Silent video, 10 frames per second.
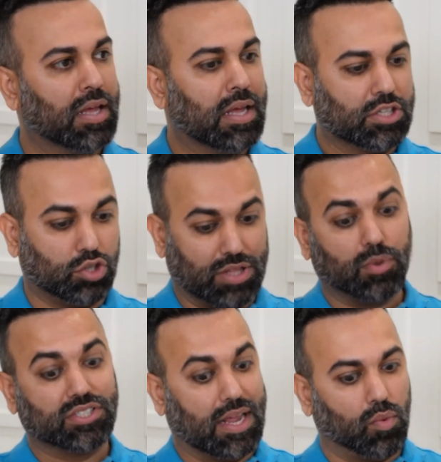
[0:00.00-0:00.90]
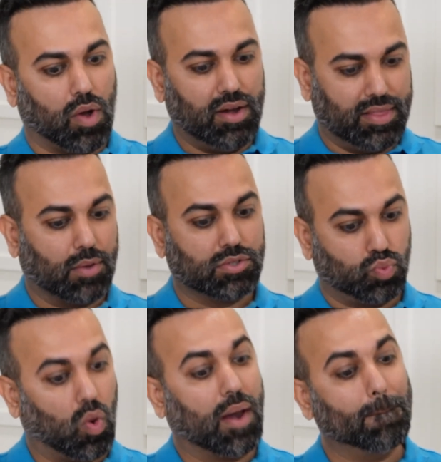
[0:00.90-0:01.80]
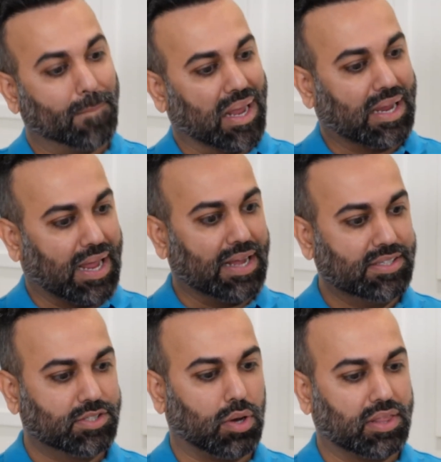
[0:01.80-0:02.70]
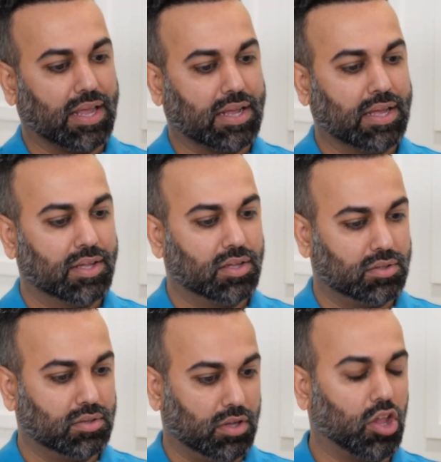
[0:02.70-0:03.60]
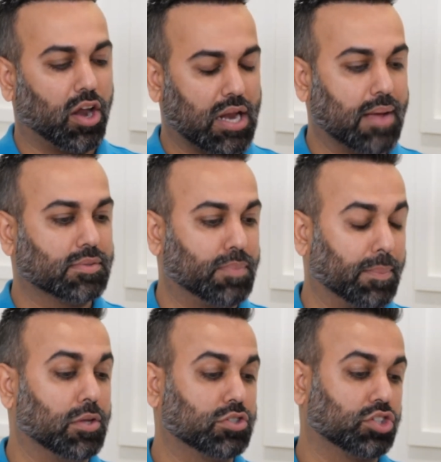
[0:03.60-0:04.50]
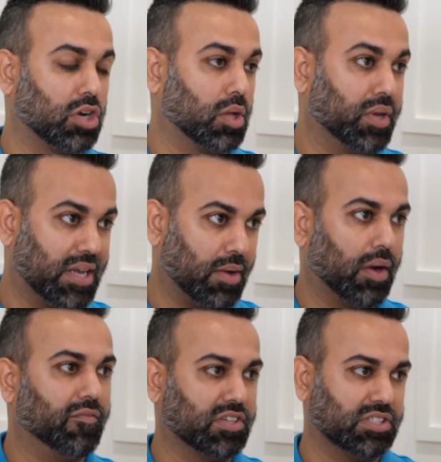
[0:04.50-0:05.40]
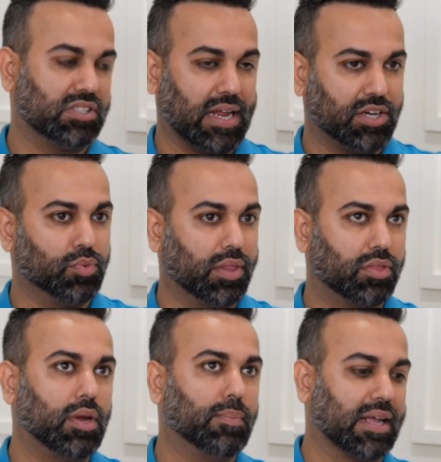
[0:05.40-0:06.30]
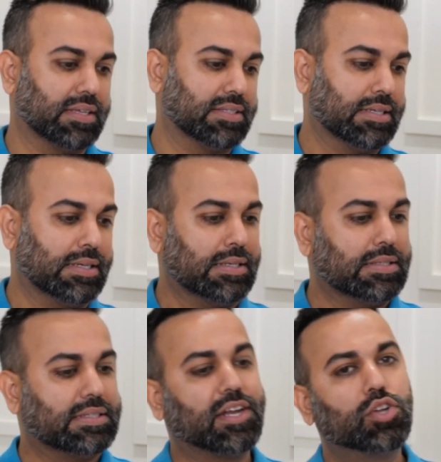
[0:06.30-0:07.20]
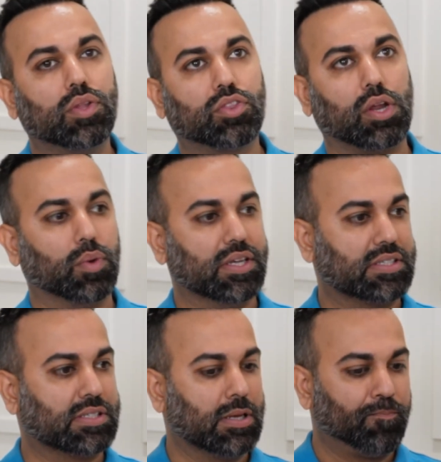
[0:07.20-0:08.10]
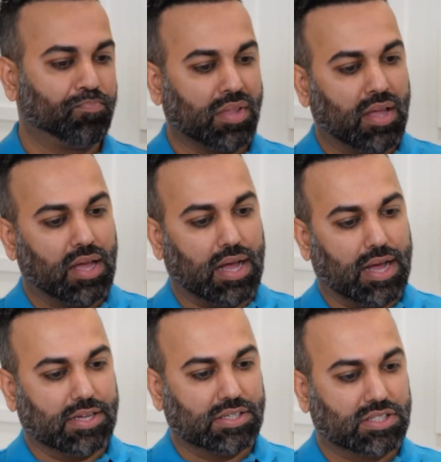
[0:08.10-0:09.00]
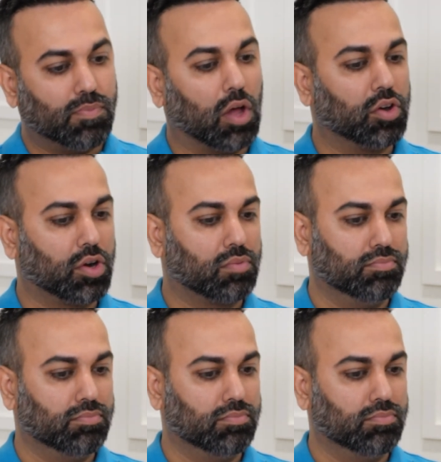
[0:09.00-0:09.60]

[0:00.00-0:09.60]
So that was day 1, and that was one big case. So I think a lot of times people used to struggle with day 1 versus day 2 and 3, because day 2 and 3 was smaller.